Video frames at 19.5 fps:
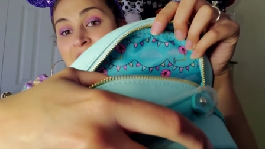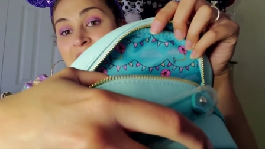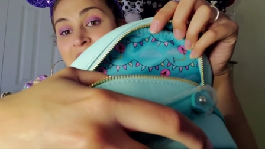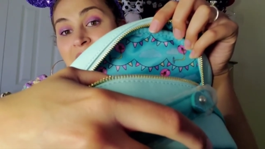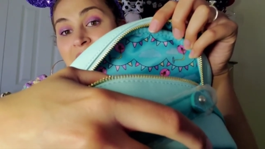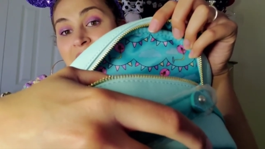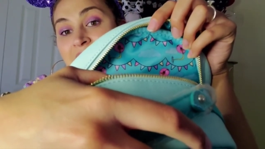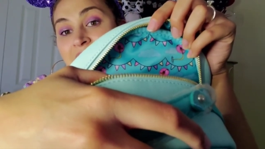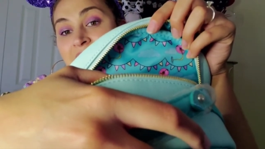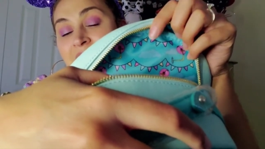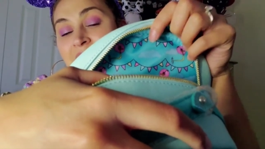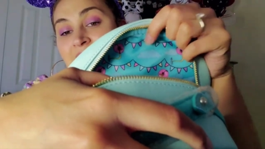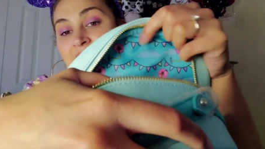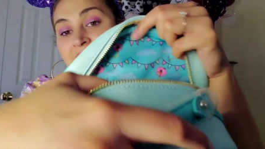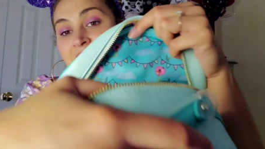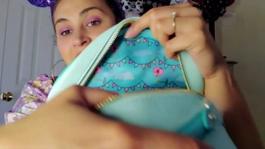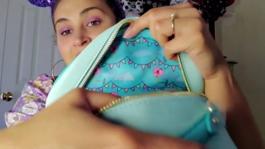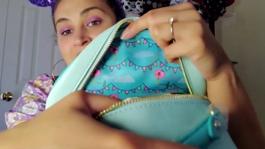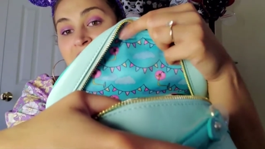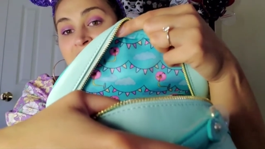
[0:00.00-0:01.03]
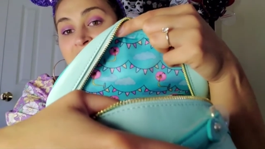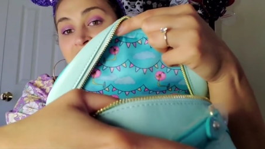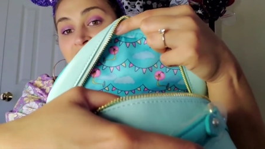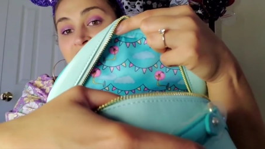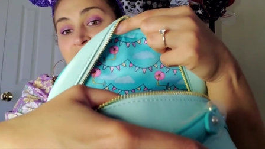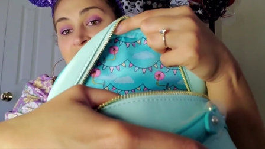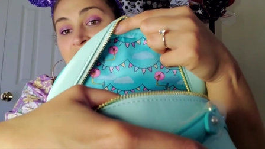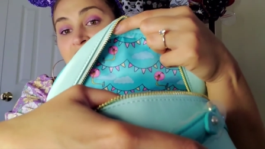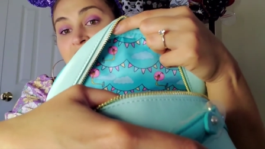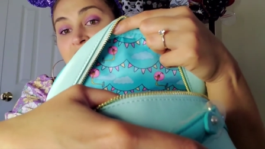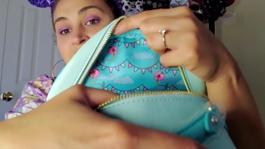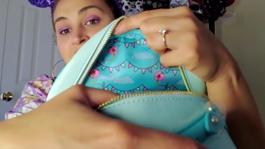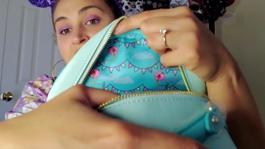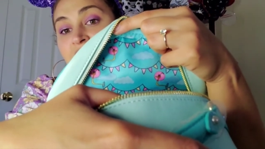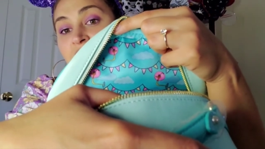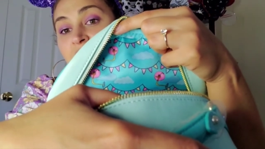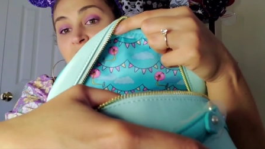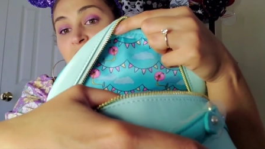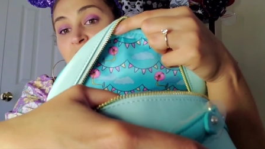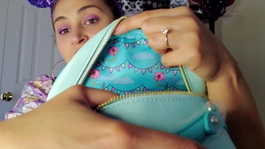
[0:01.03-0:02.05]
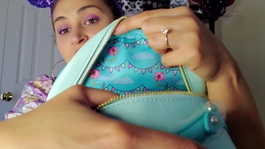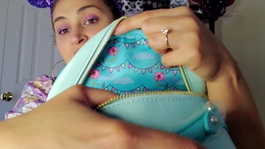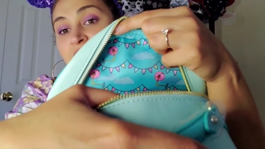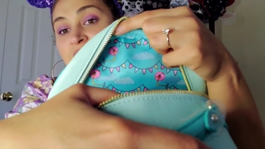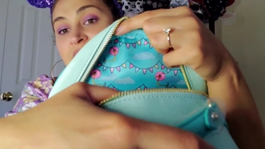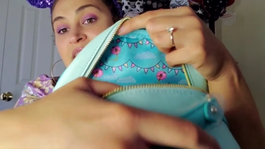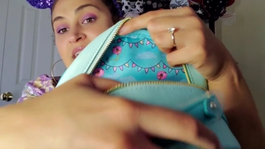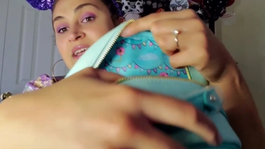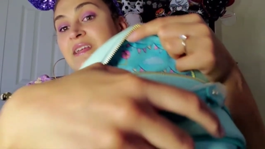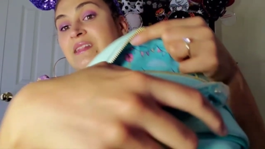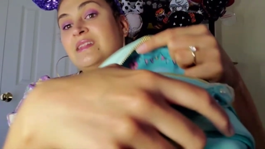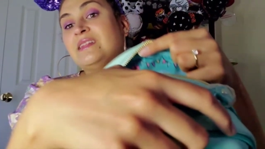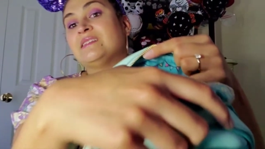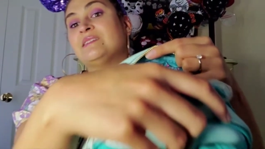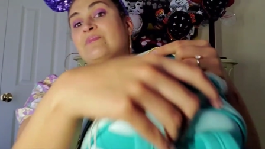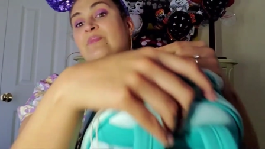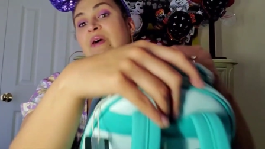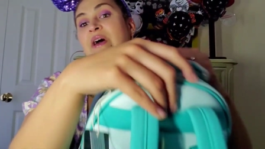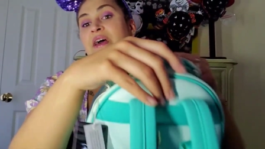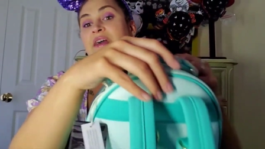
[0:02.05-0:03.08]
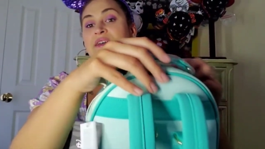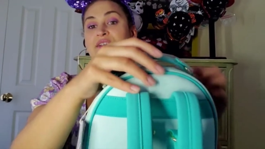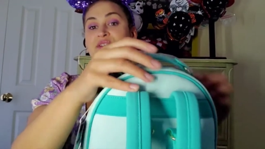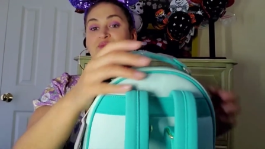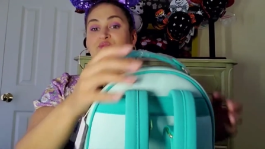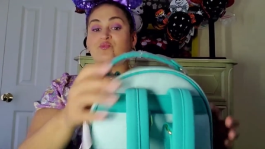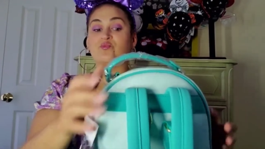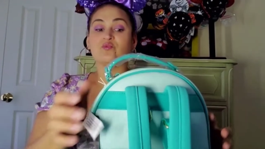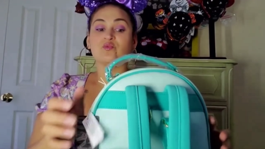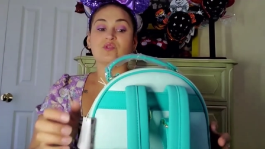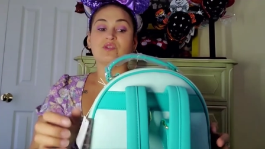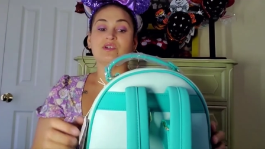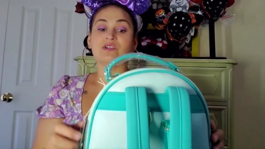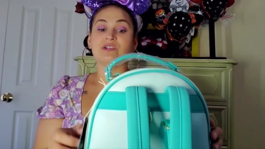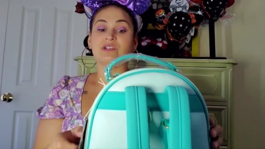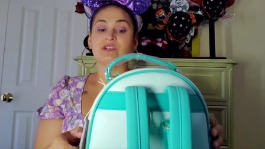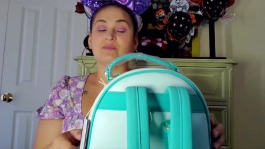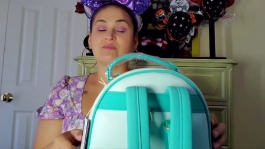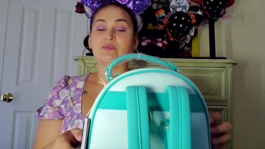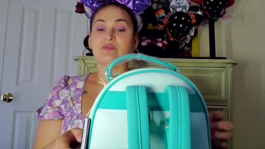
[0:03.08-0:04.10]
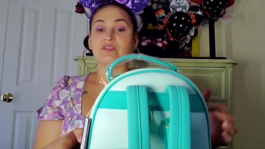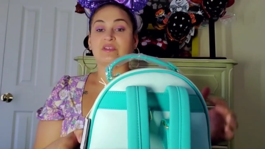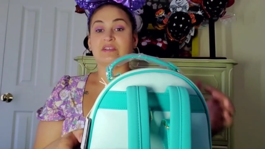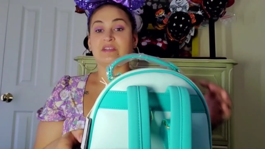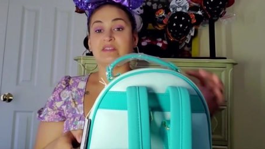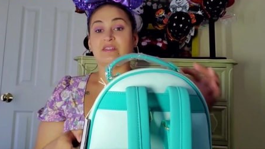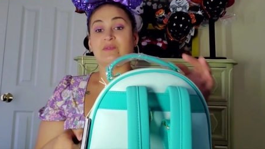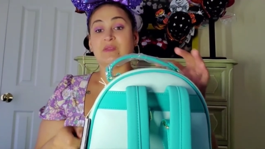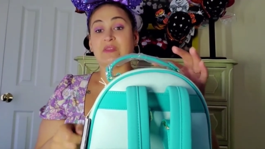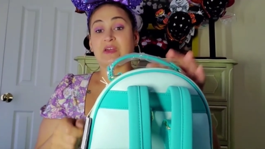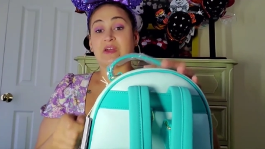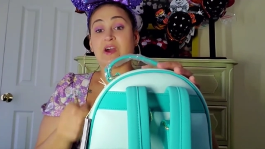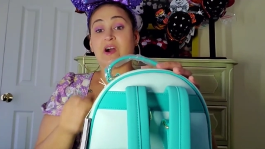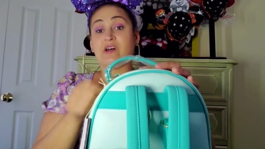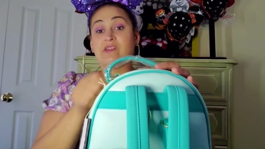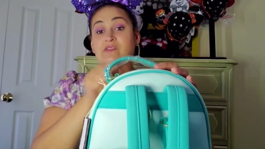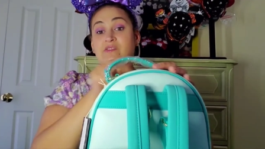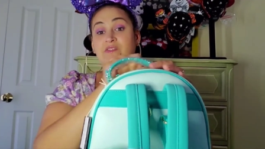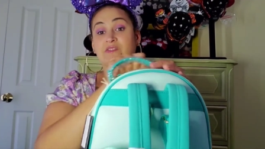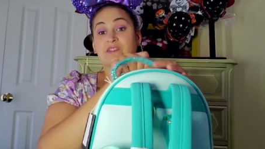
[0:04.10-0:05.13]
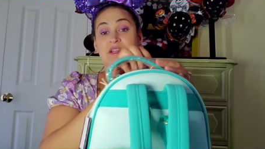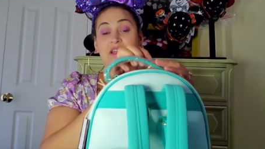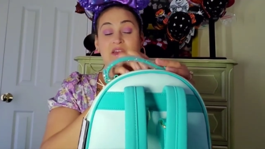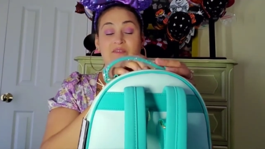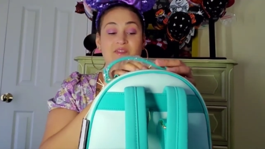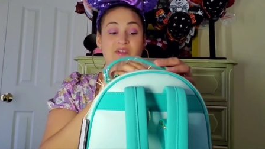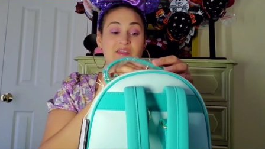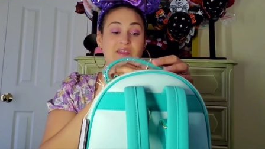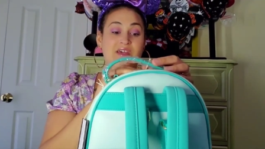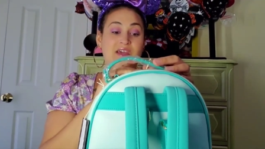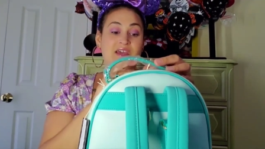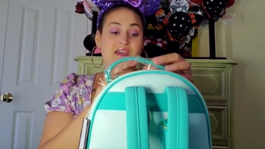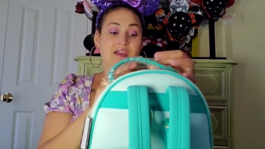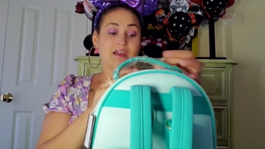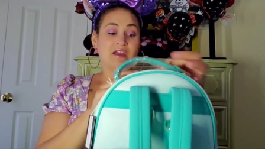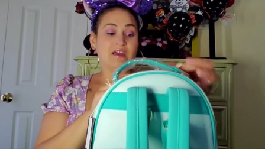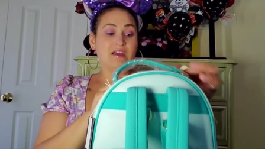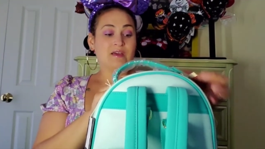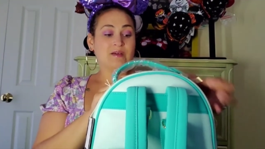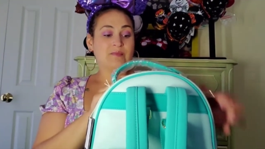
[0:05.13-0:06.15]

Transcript: And it is just so pretty. This bag is really pretty with the colors and everything.